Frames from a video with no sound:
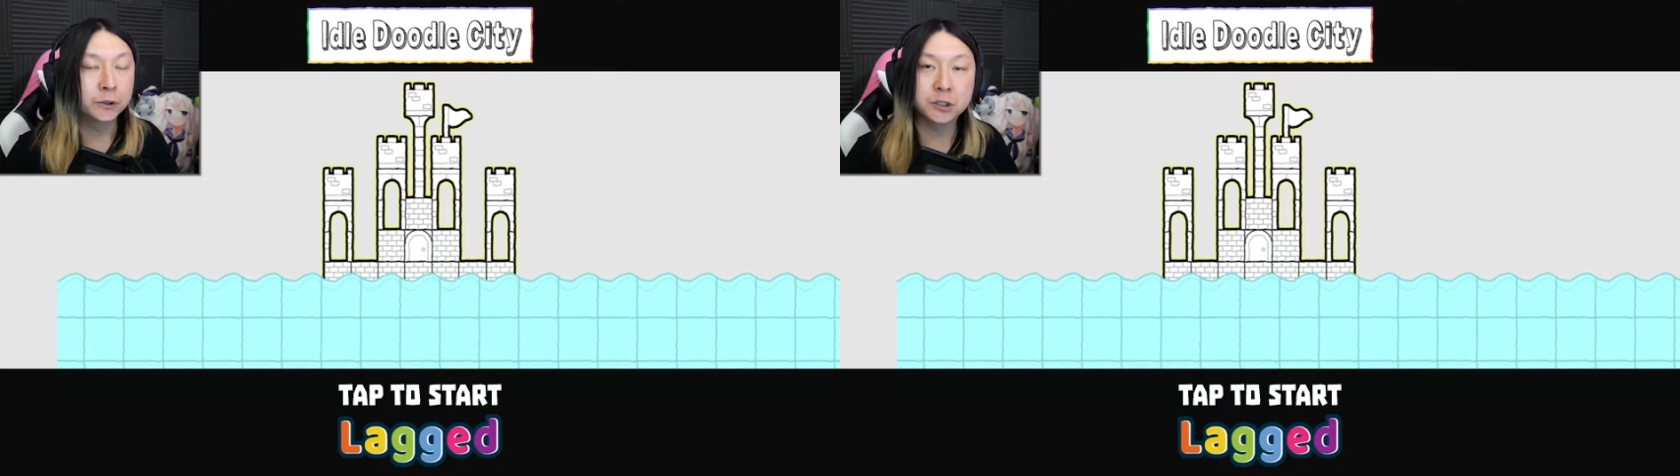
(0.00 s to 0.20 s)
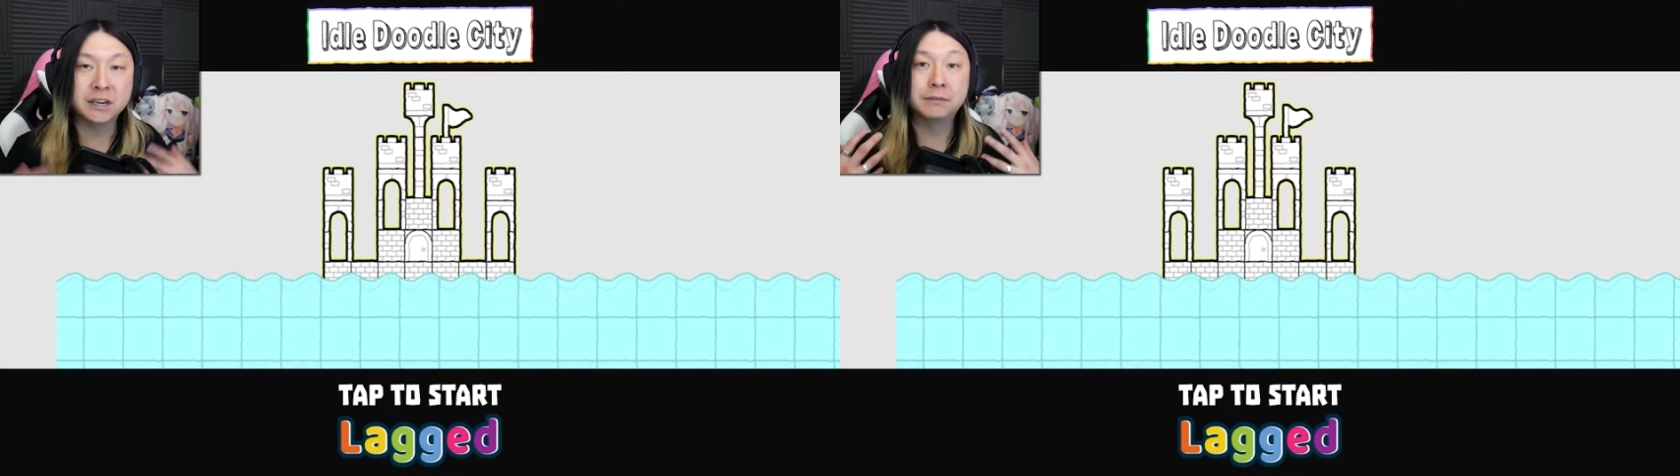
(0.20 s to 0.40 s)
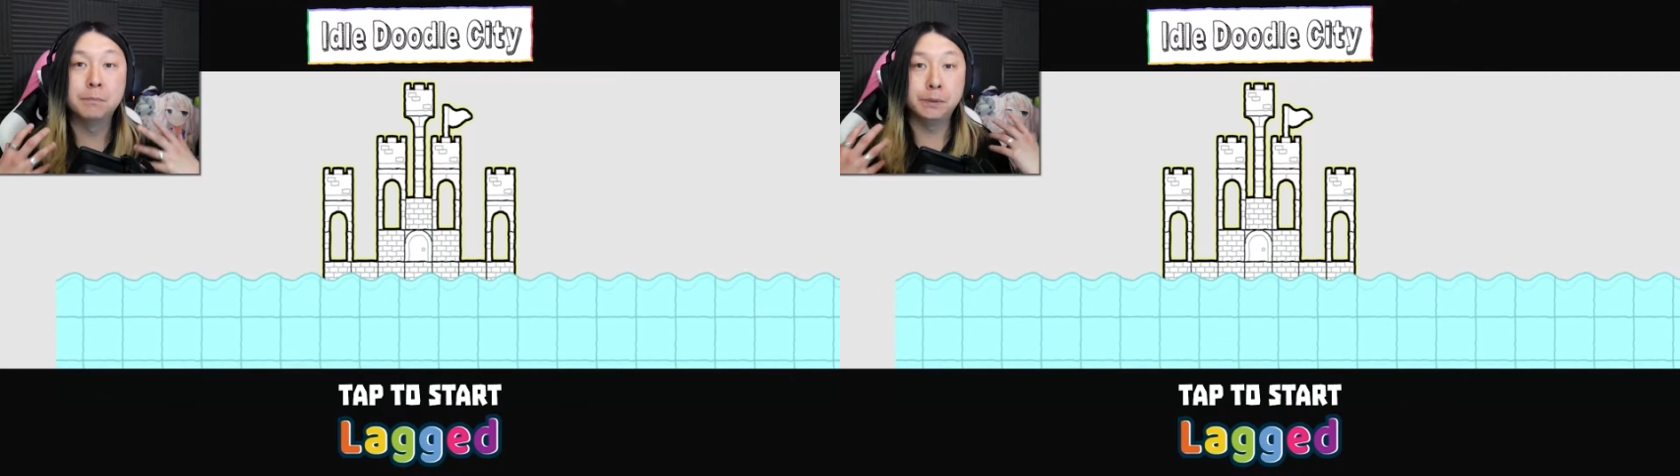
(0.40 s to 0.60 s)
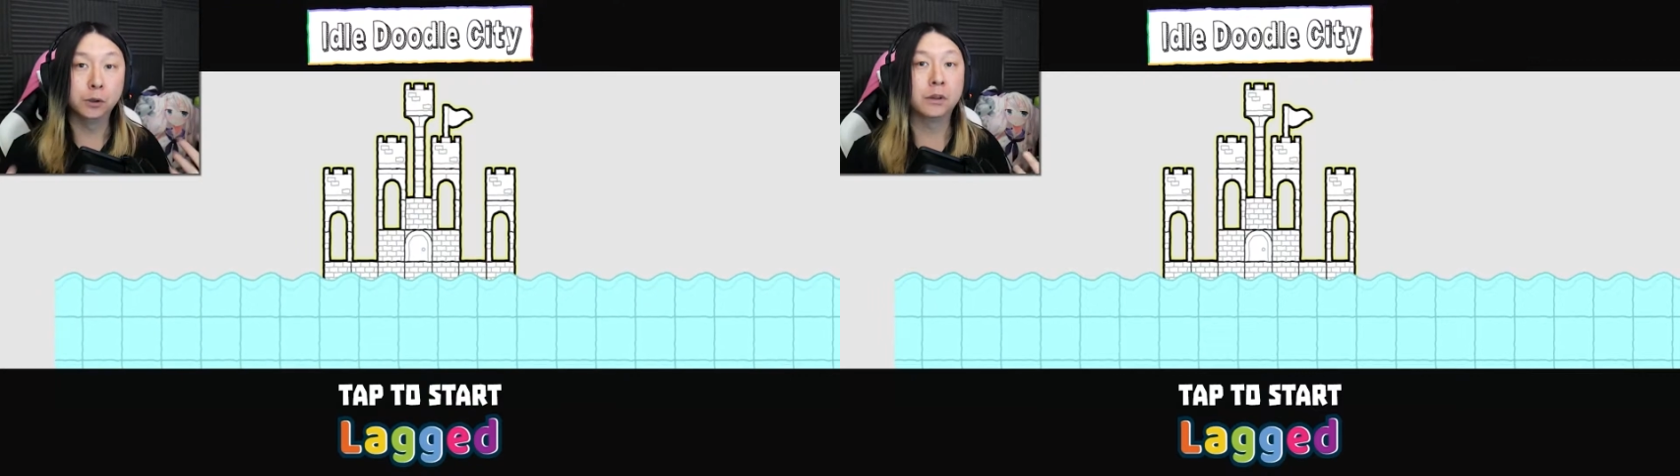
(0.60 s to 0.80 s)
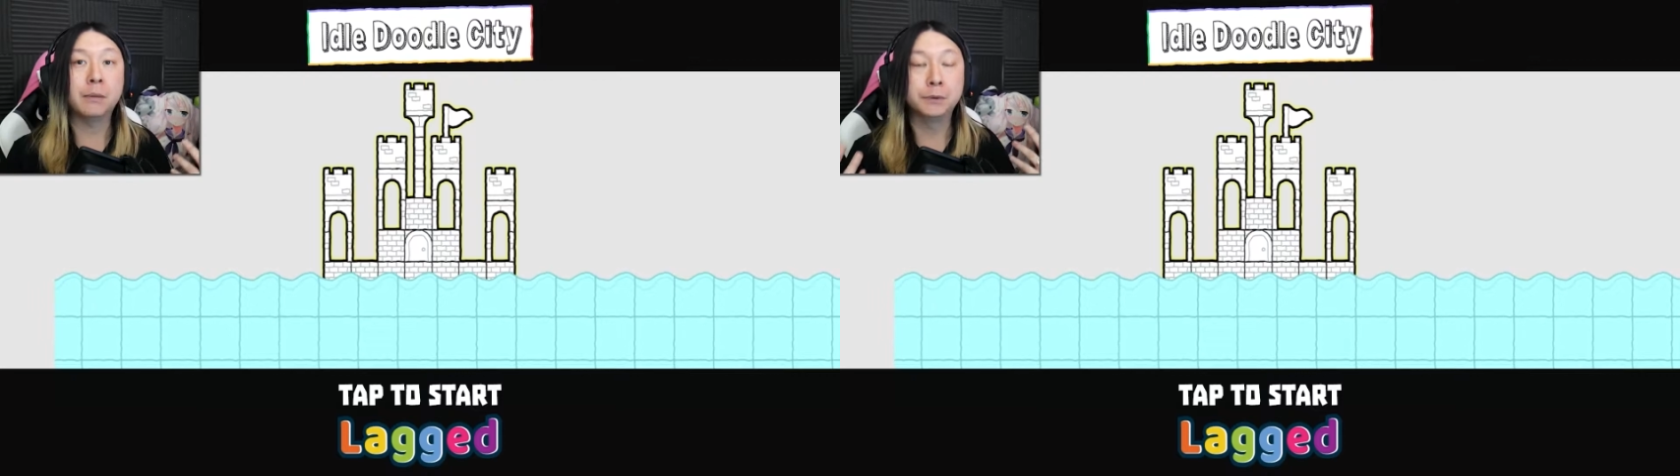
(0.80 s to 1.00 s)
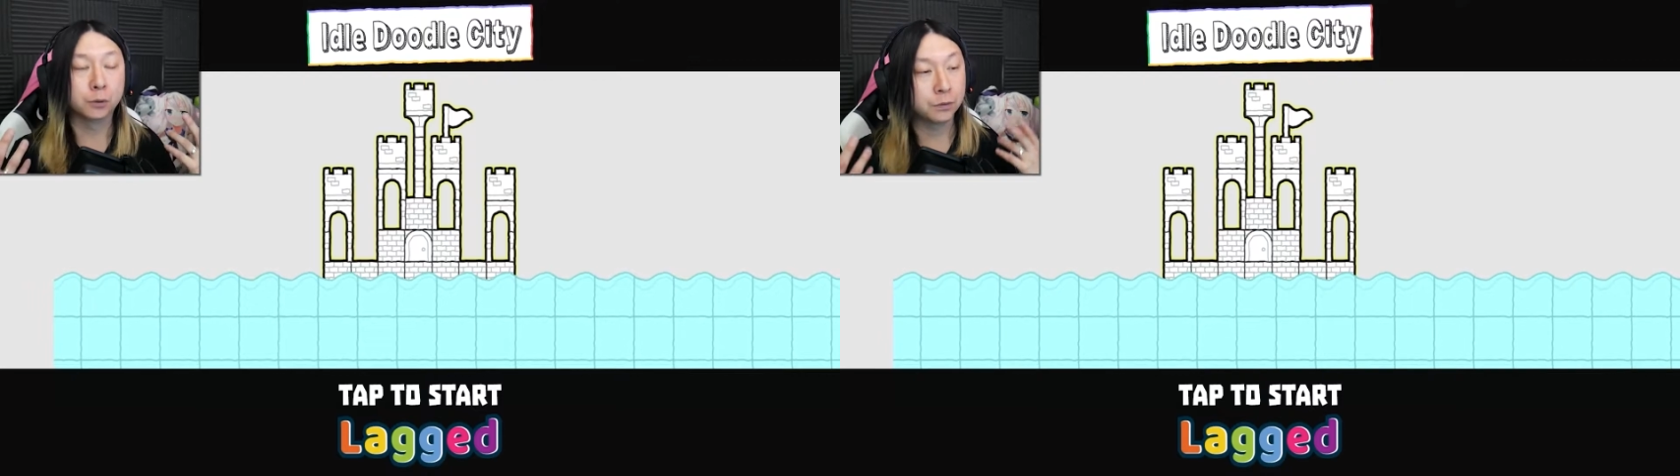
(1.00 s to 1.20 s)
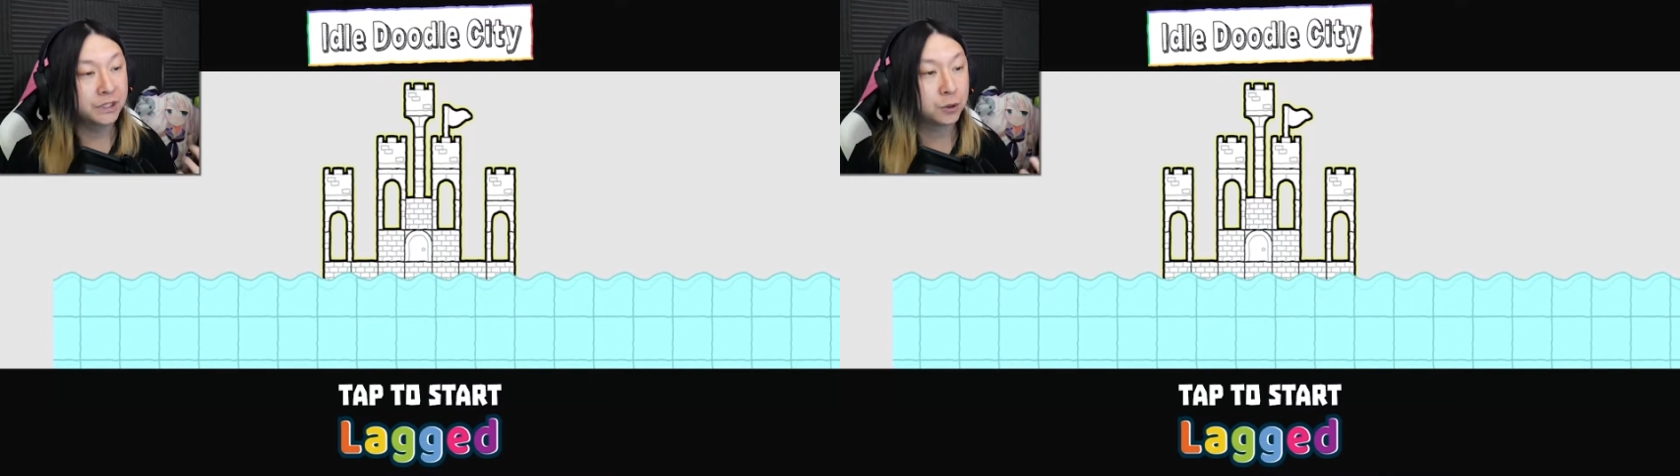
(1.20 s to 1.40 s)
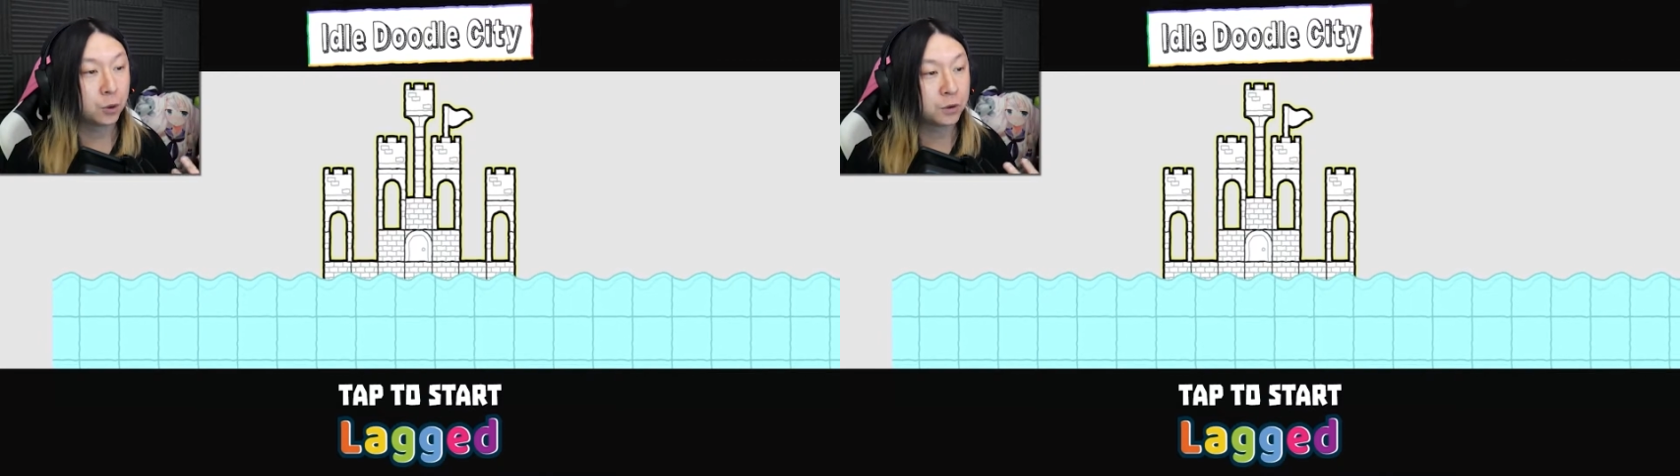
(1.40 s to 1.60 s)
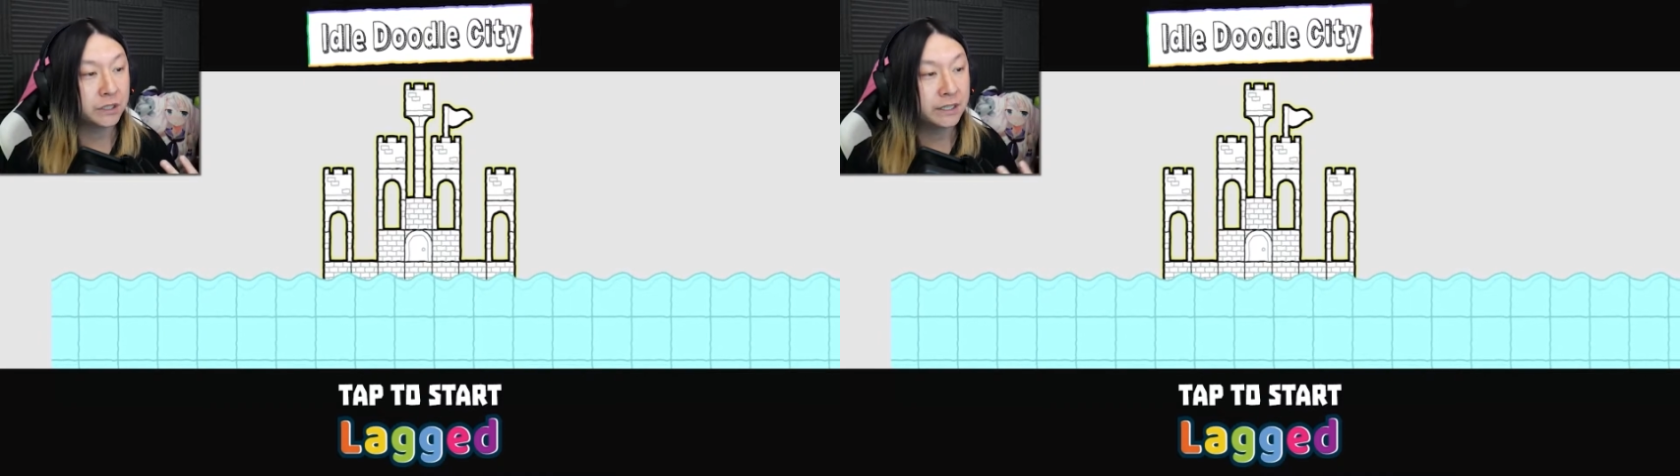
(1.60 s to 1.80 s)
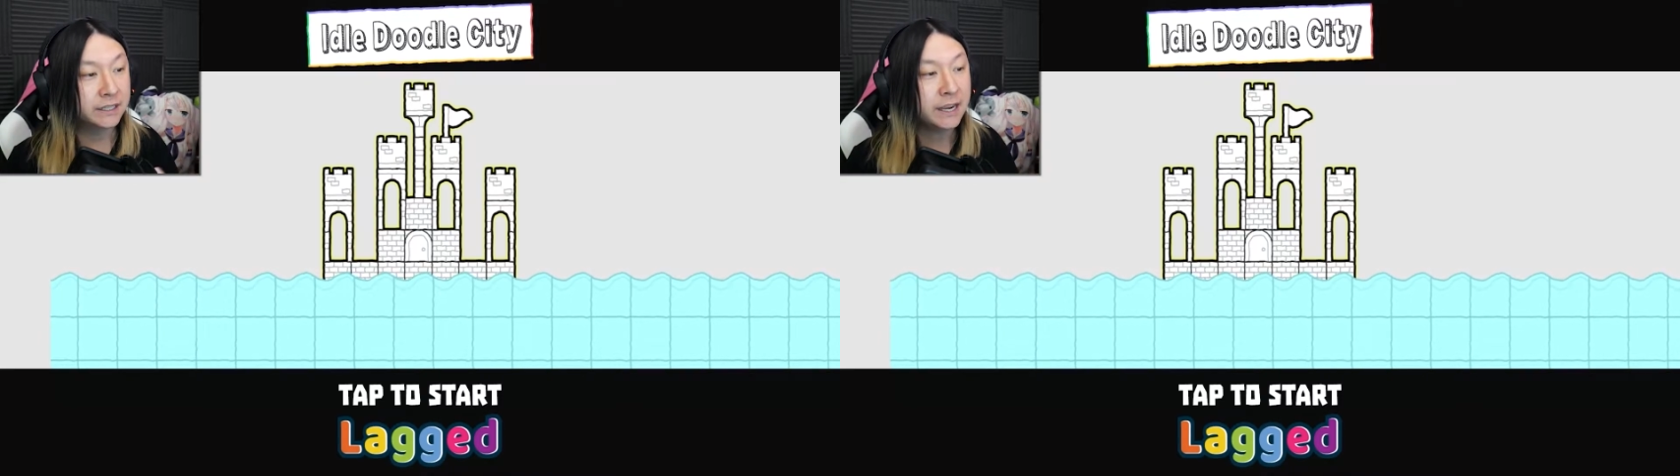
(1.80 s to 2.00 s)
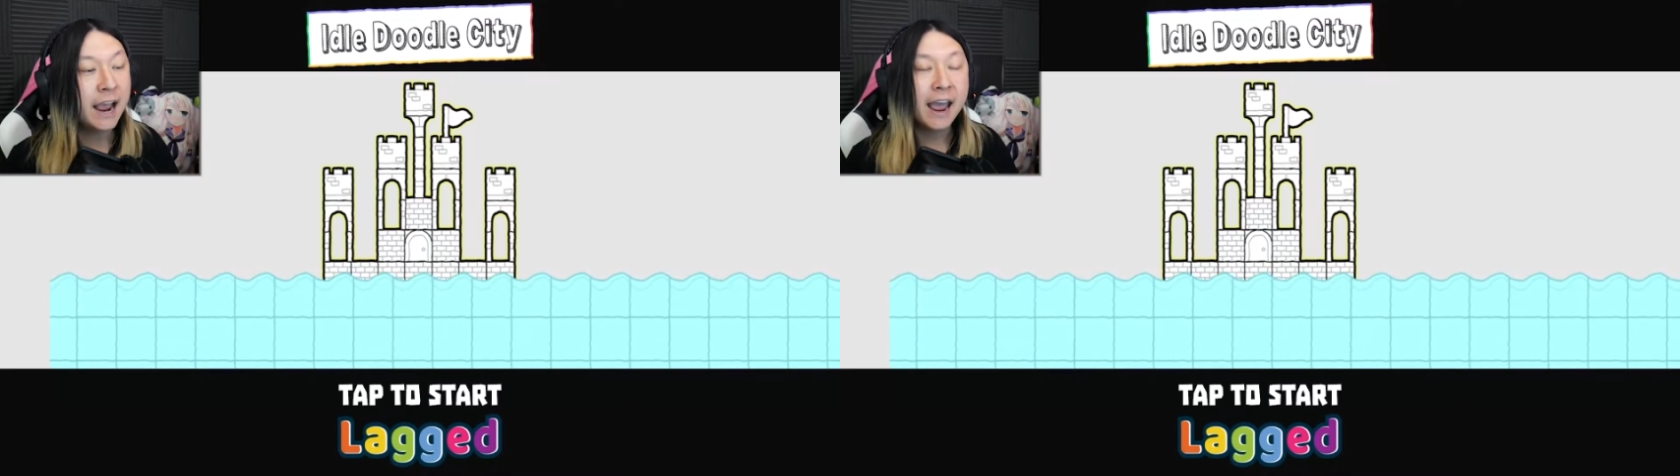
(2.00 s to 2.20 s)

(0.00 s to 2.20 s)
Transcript: just have to build up your resources